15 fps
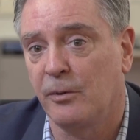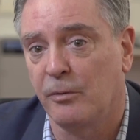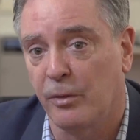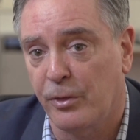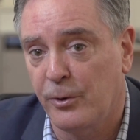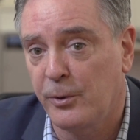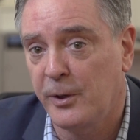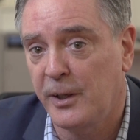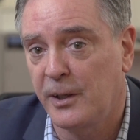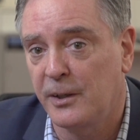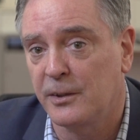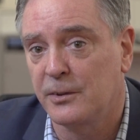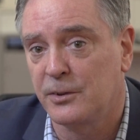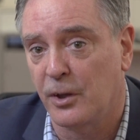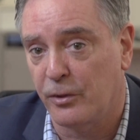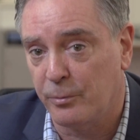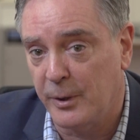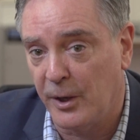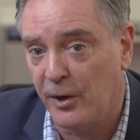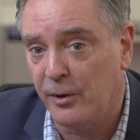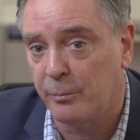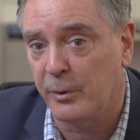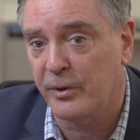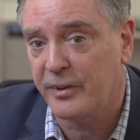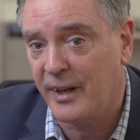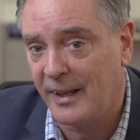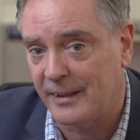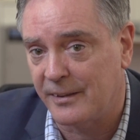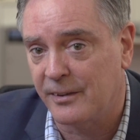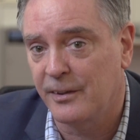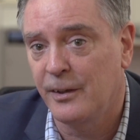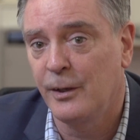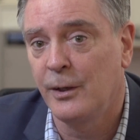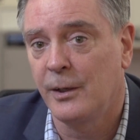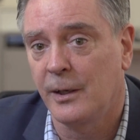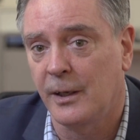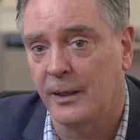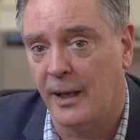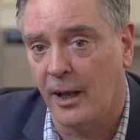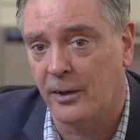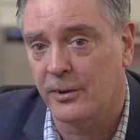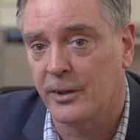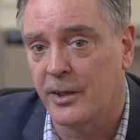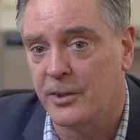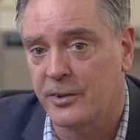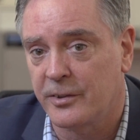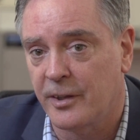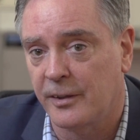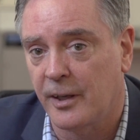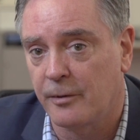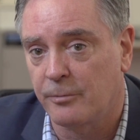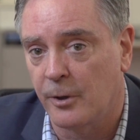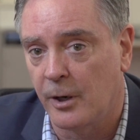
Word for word: of 30 to 300 percent in calculations that they've